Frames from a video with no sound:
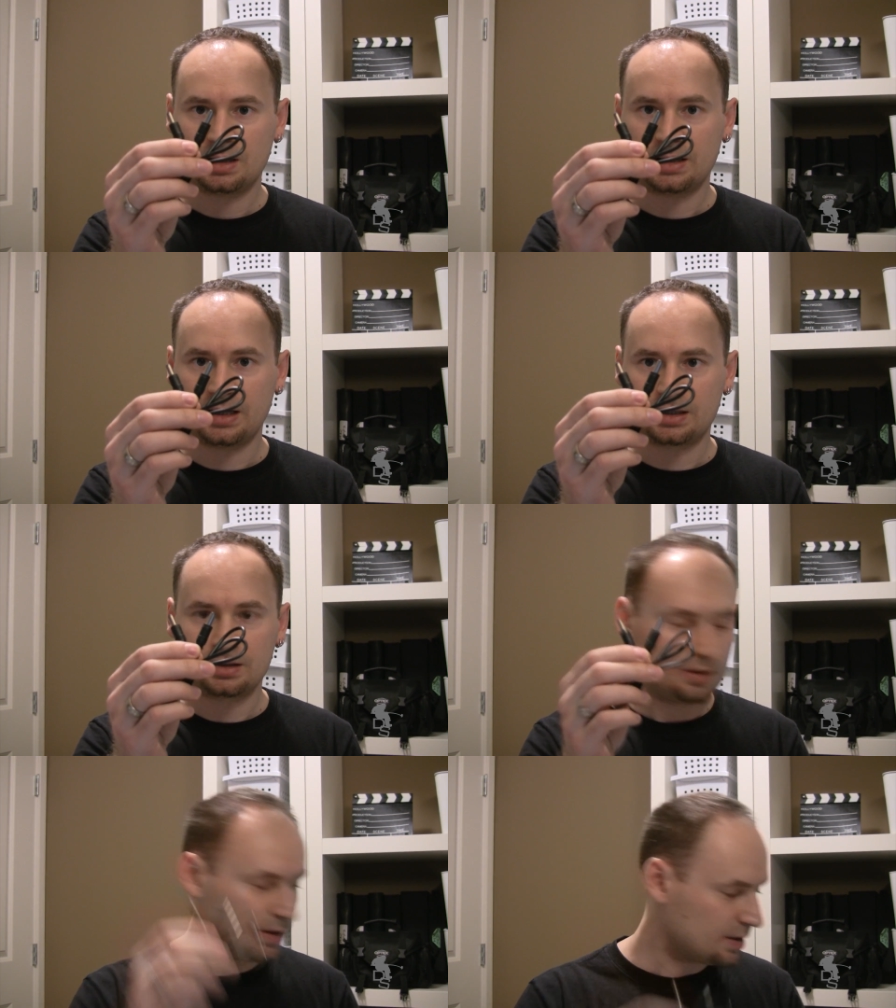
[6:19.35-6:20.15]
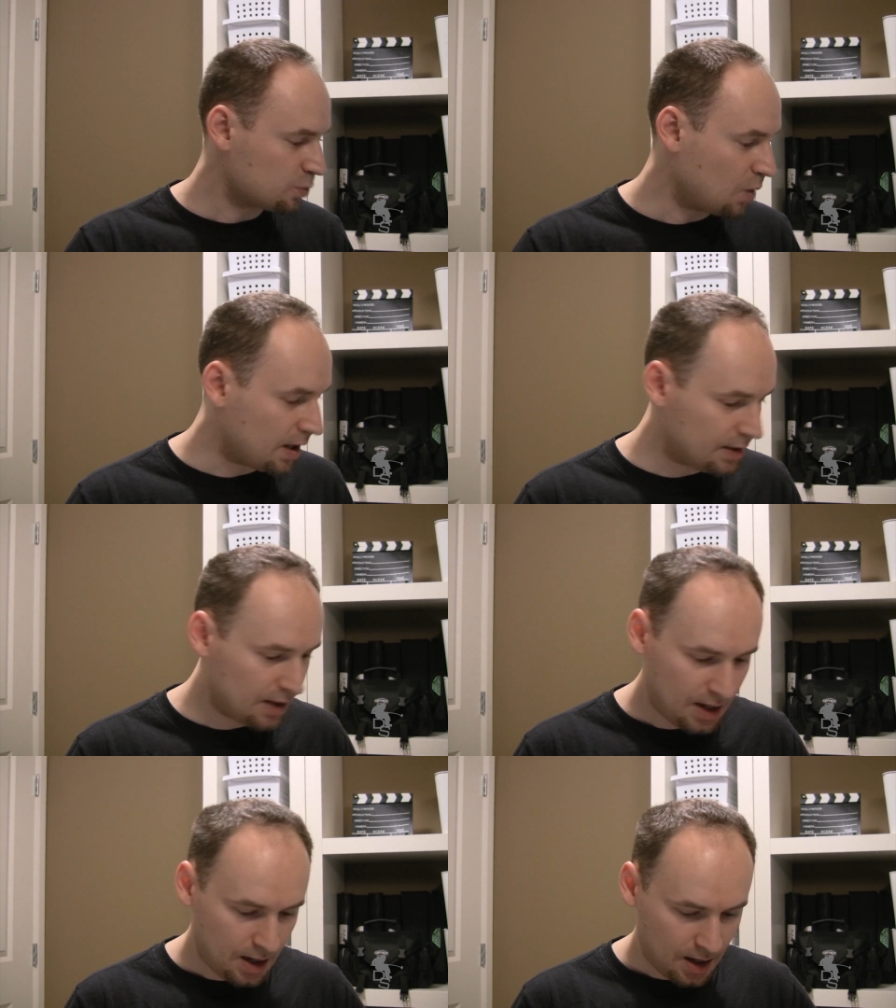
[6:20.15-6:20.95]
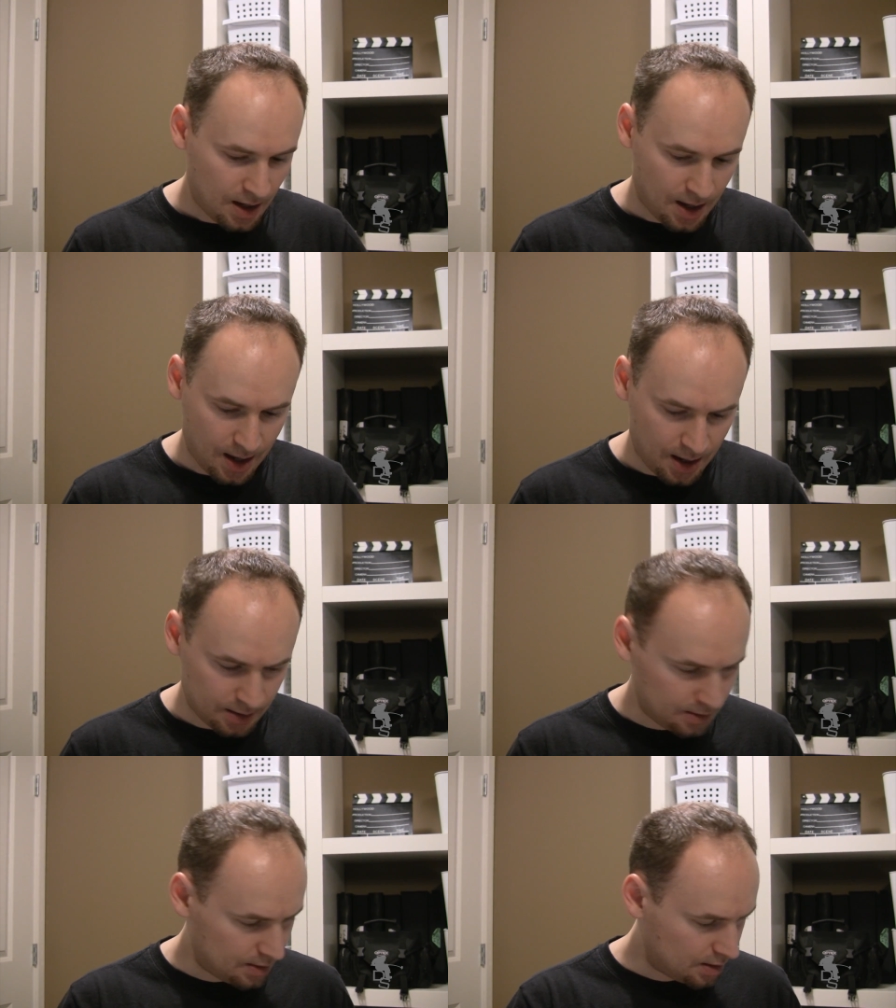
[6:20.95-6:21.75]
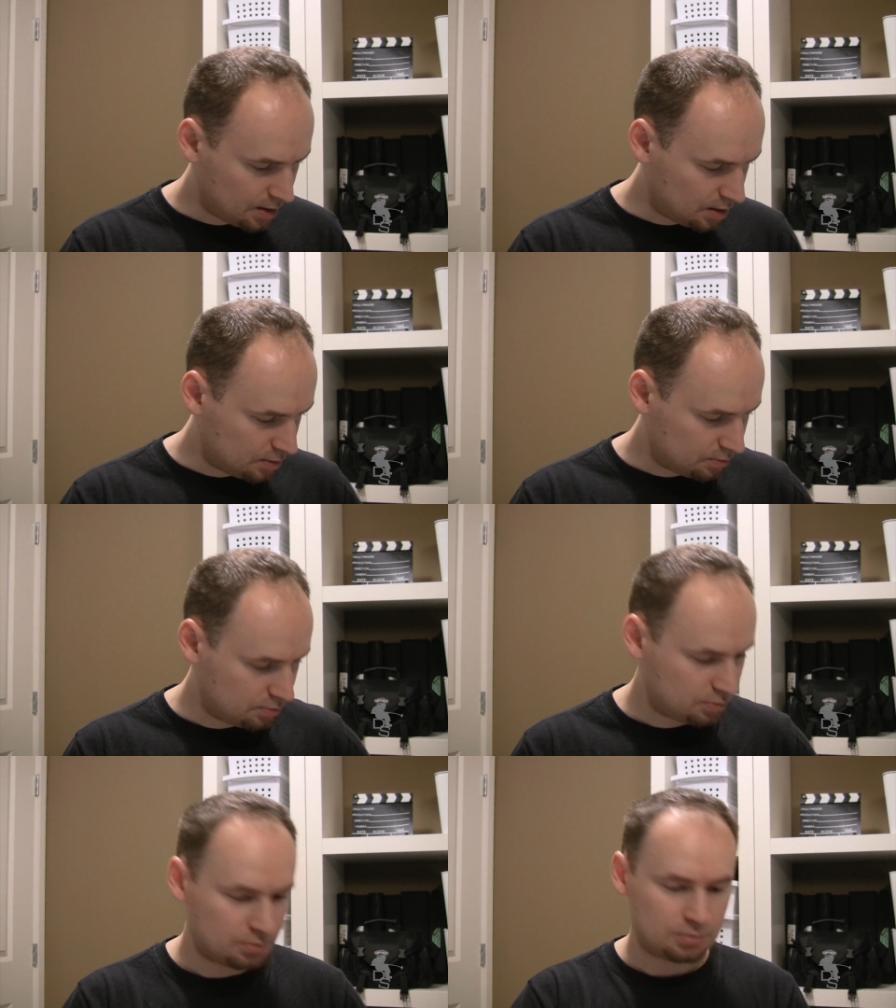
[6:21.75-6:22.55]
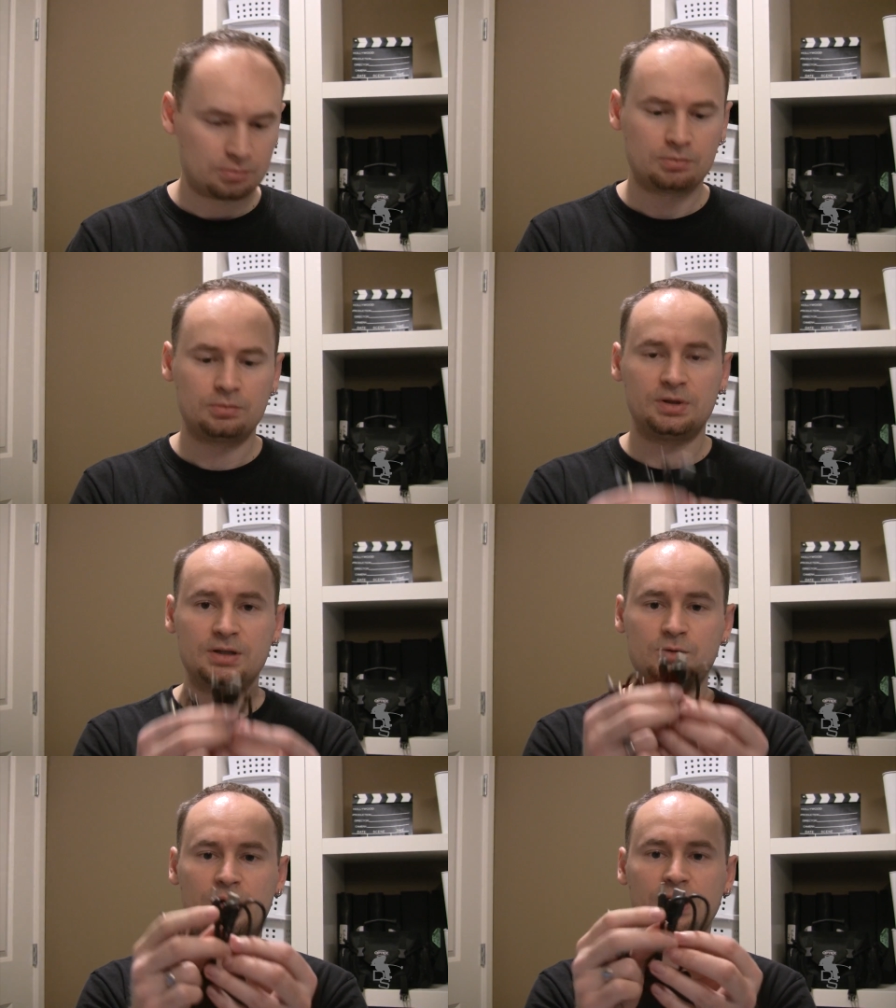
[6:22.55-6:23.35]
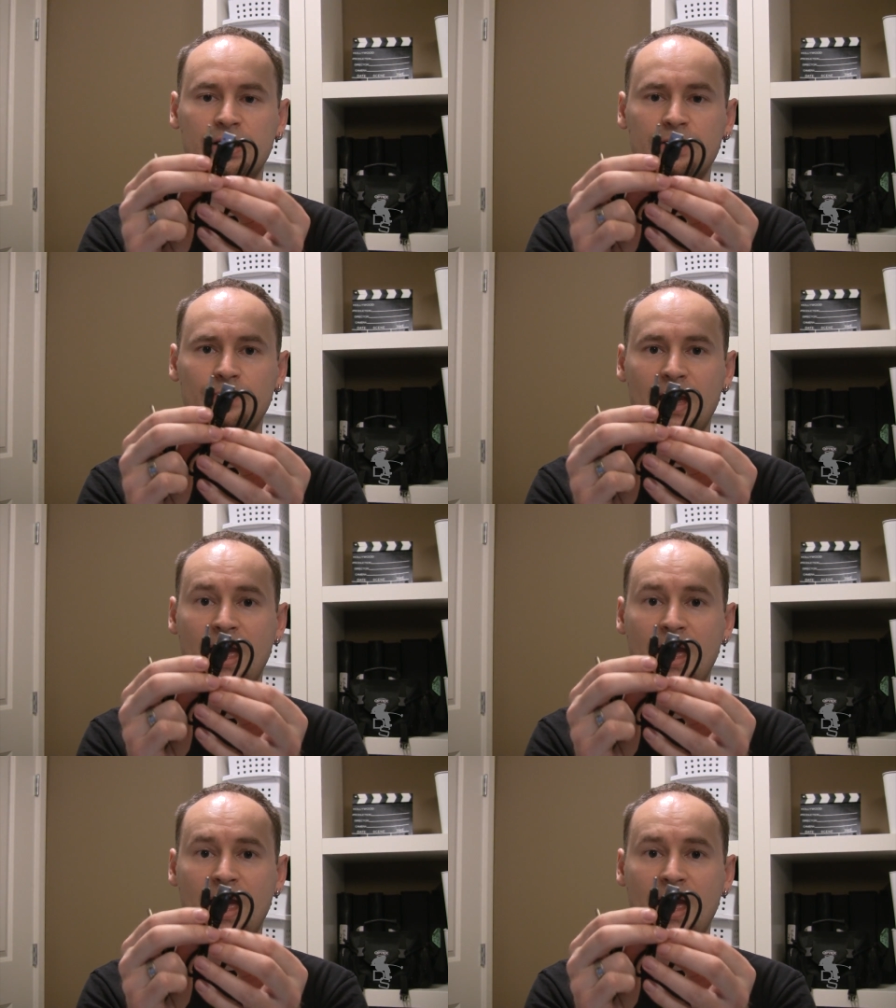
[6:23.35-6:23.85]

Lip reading: like this one and this one here.